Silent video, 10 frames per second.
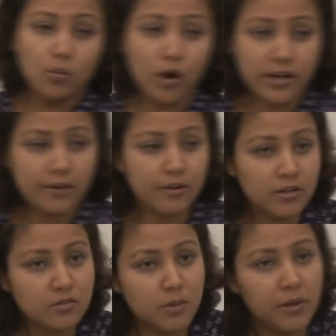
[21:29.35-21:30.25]
whatever
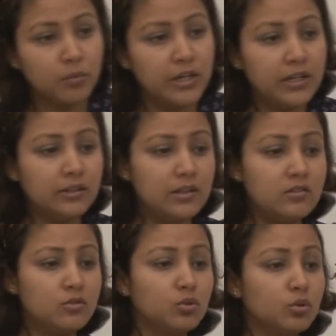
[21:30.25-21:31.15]
is my
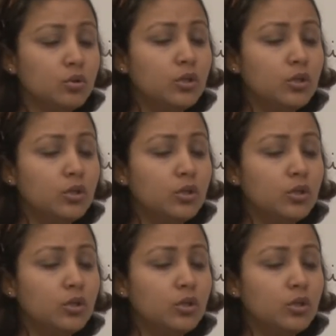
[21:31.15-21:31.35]
willingness to